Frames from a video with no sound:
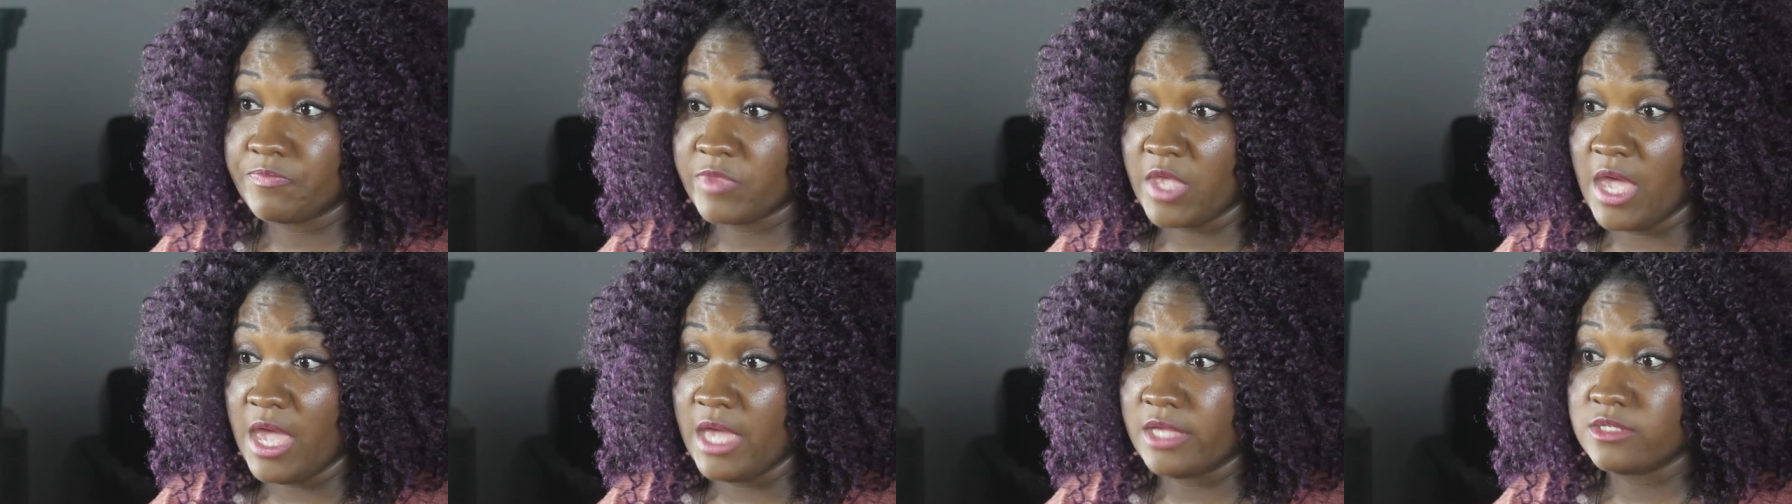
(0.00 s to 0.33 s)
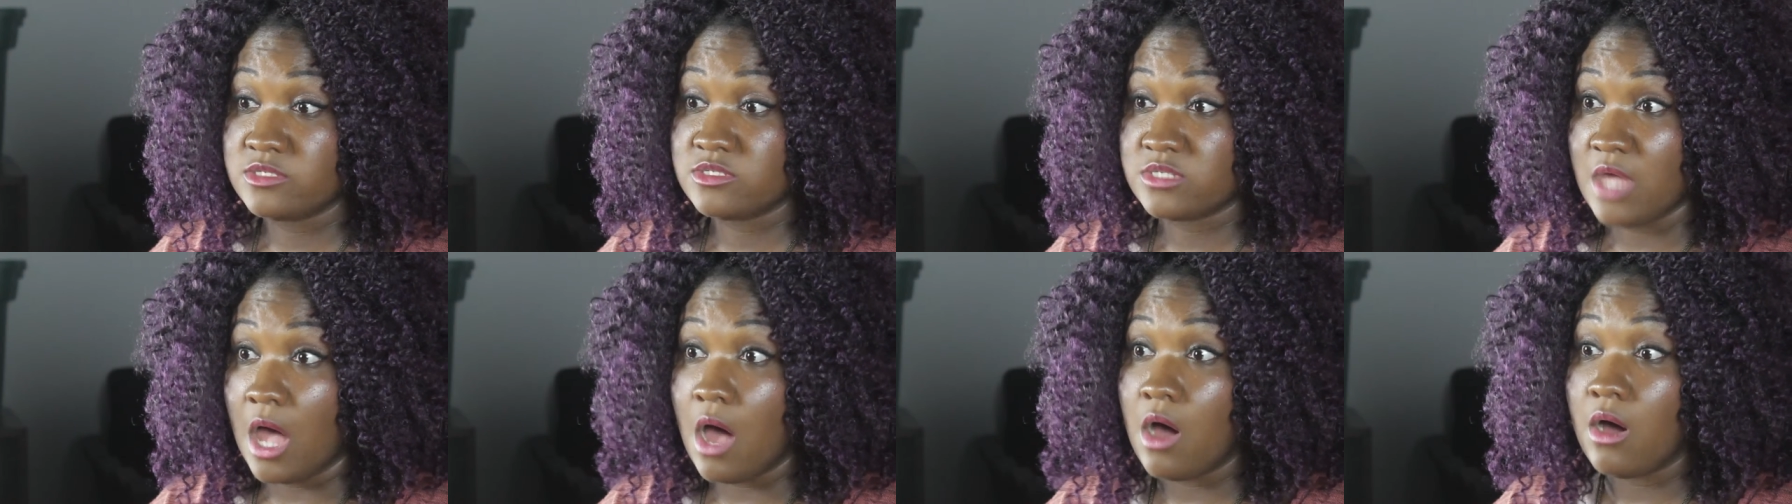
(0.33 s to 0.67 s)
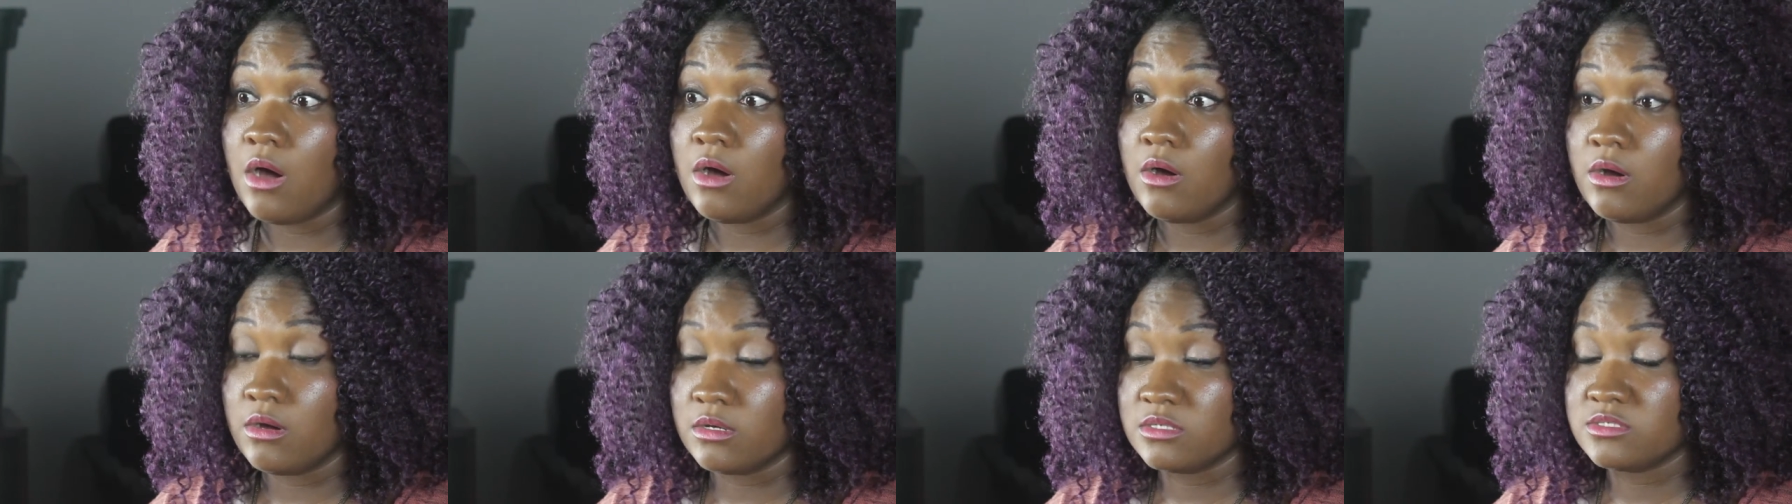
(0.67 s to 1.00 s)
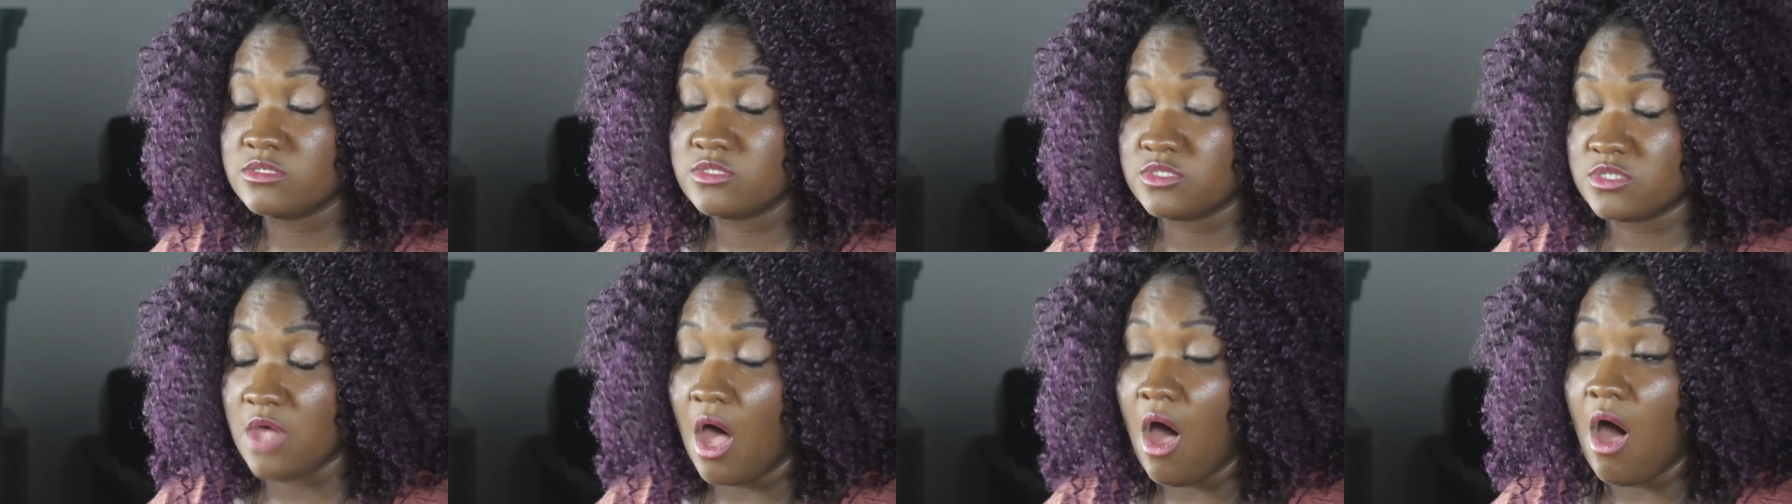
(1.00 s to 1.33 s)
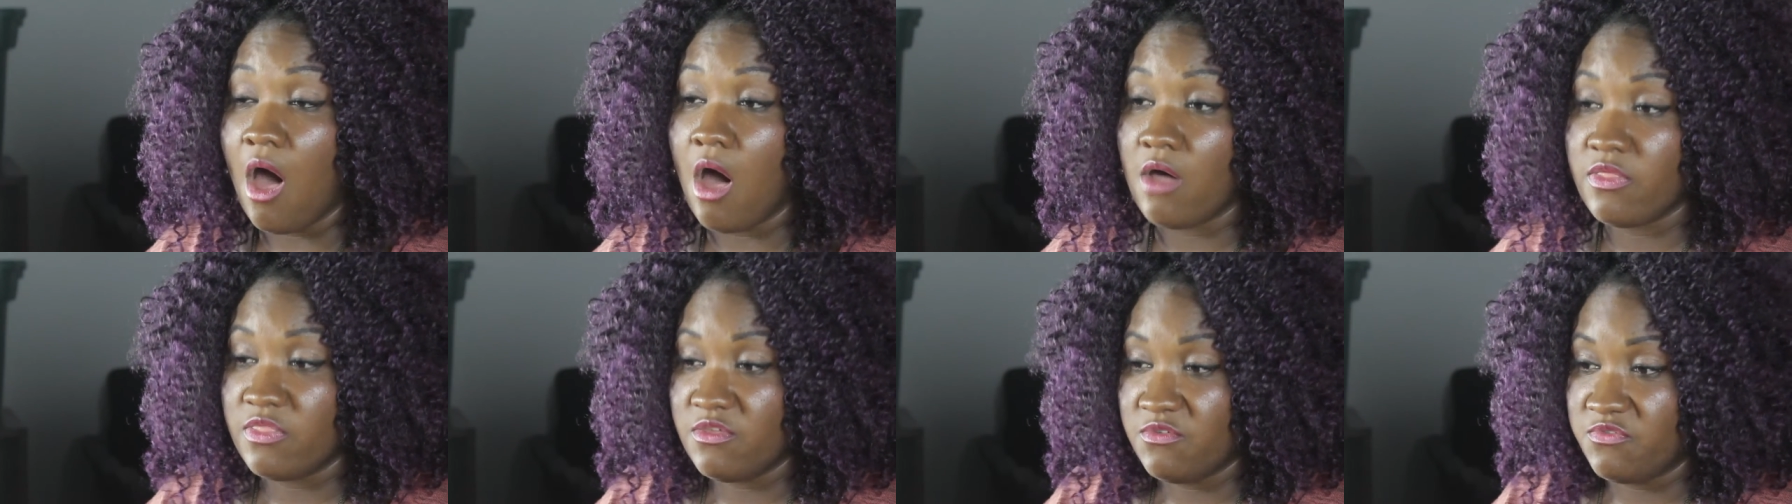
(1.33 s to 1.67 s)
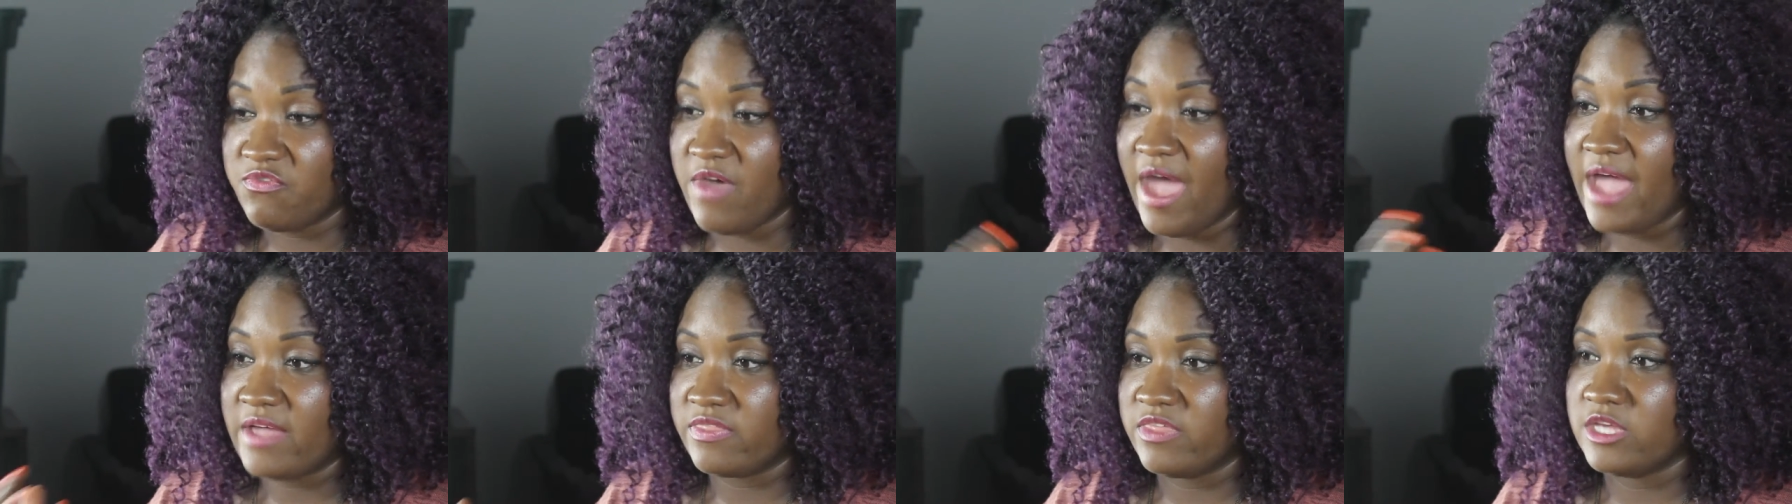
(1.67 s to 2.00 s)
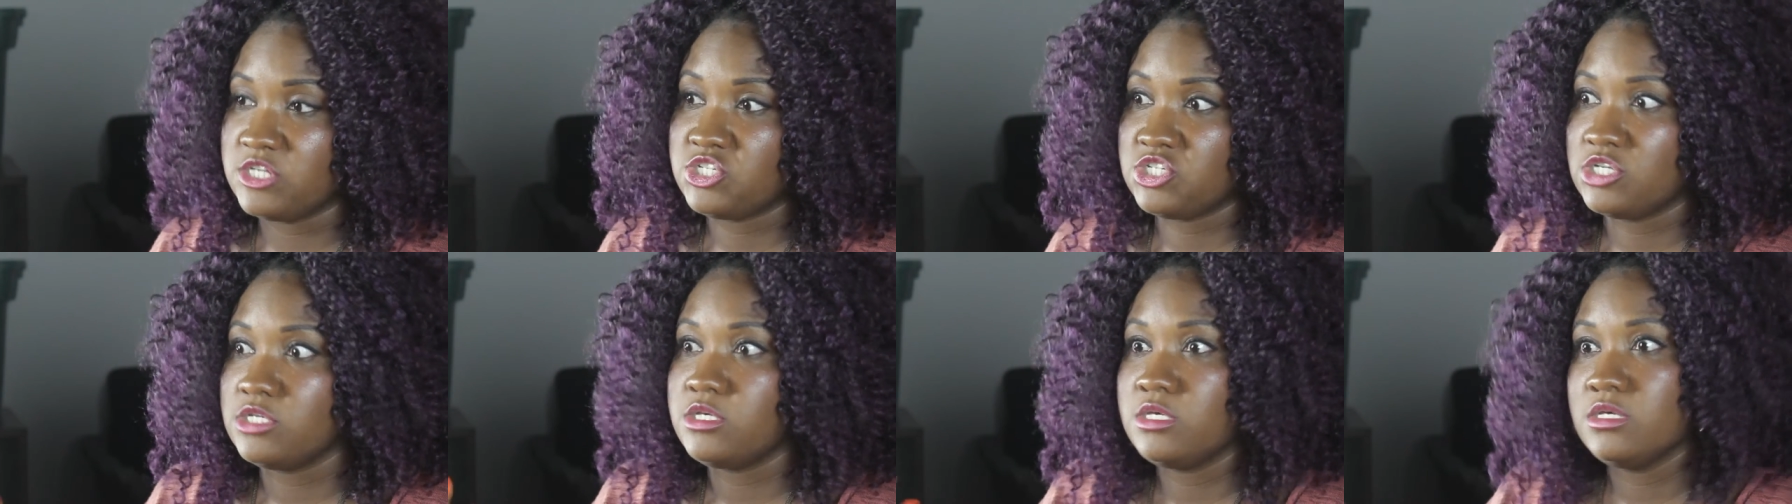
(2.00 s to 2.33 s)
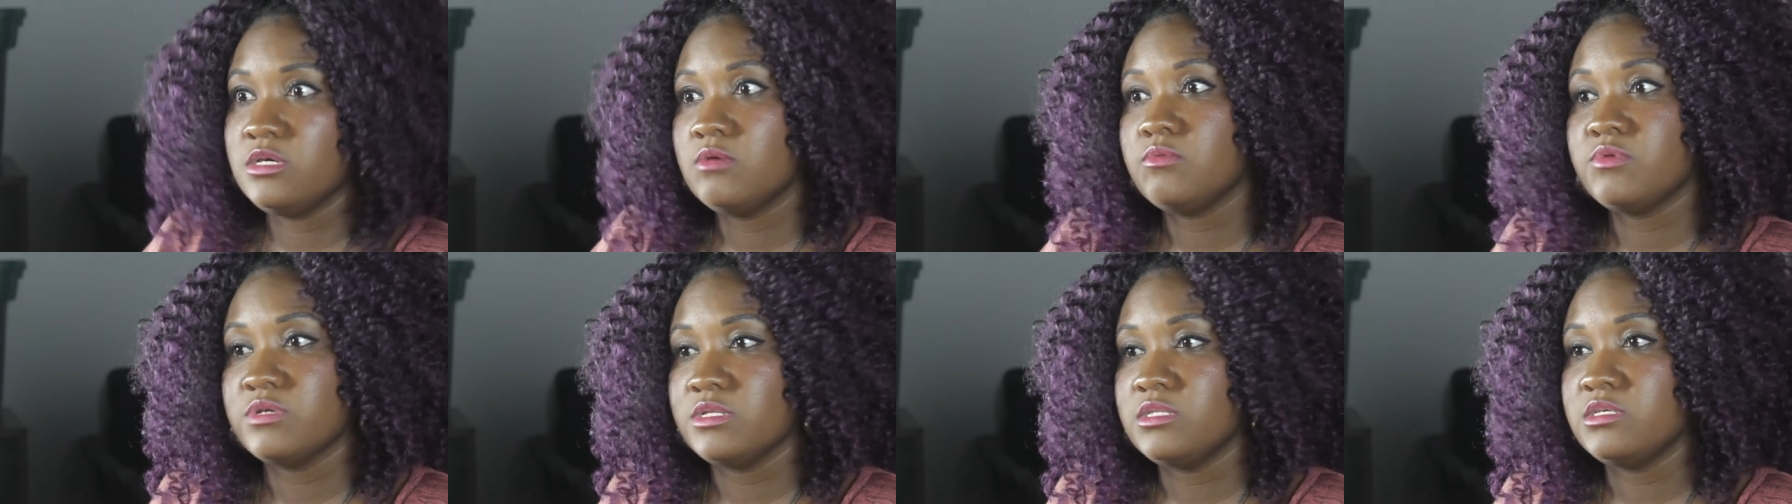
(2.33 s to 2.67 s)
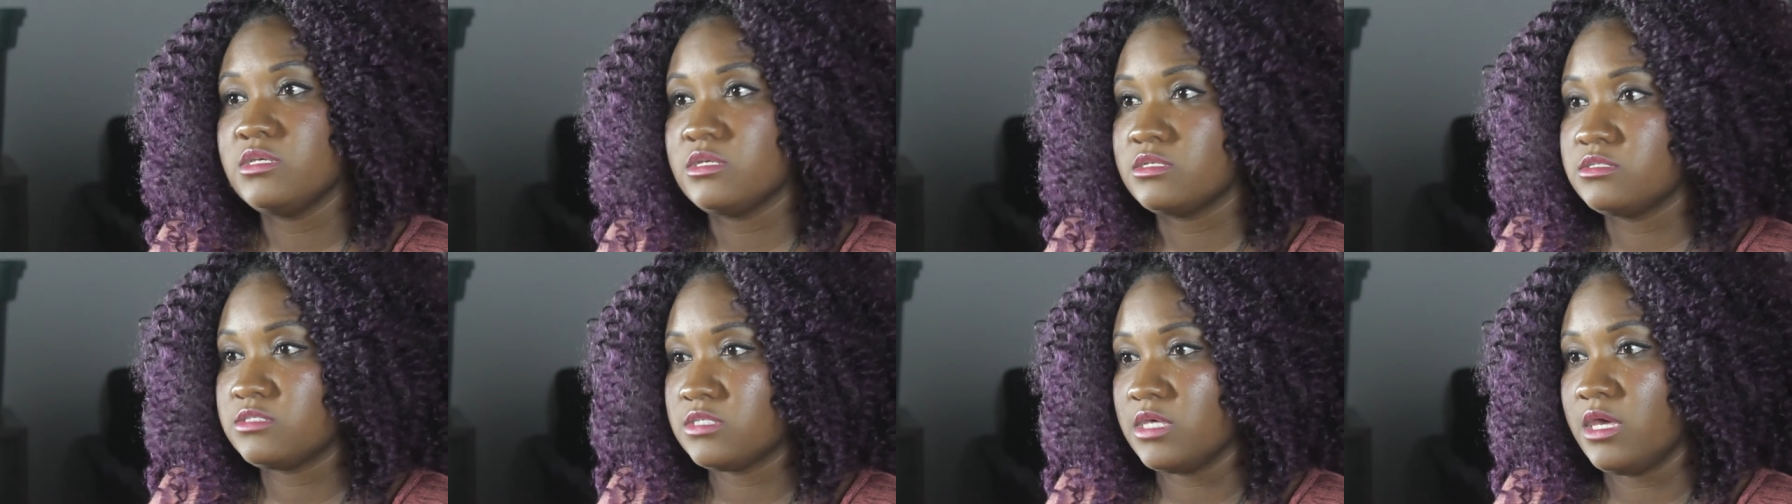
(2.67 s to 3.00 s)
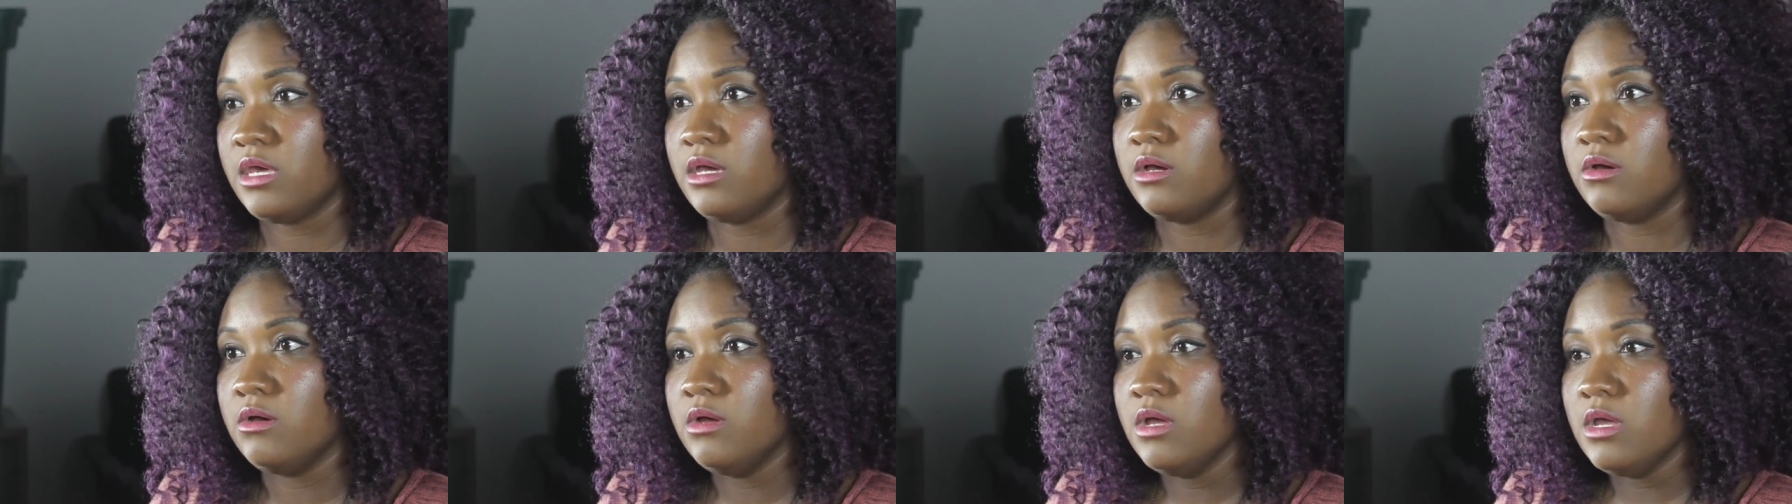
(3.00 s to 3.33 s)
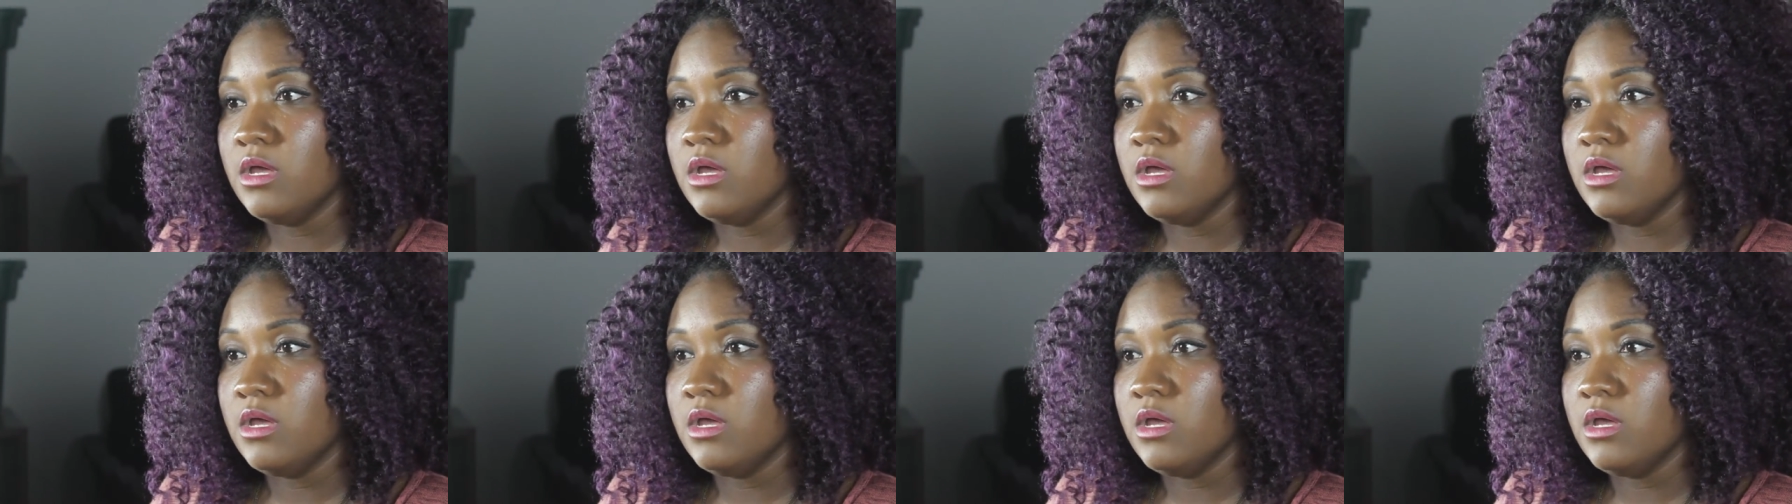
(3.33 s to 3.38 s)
and saw saw the fact that she could really excel.